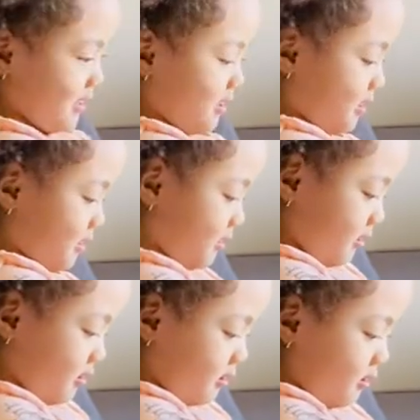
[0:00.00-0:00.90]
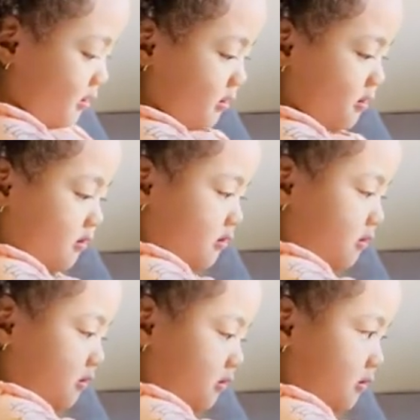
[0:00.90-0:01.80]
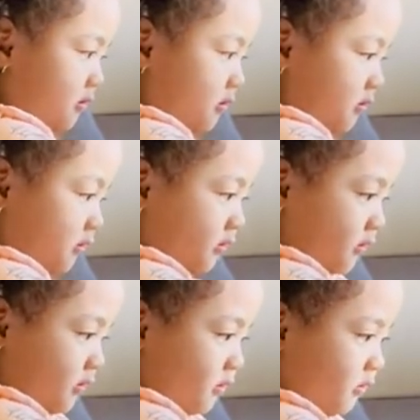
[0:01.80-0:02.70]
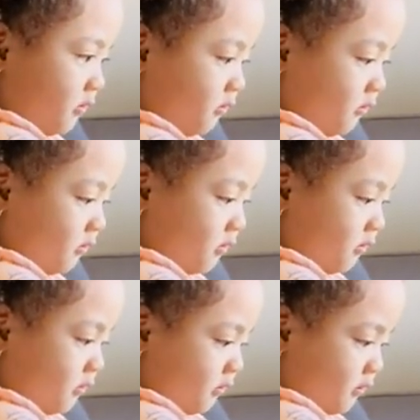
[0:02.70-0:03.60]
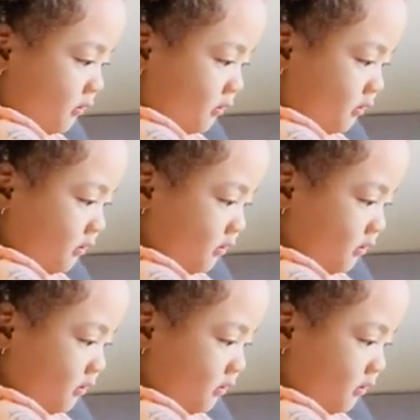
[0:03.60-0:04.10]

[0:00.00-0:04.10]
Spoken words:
(not speaking)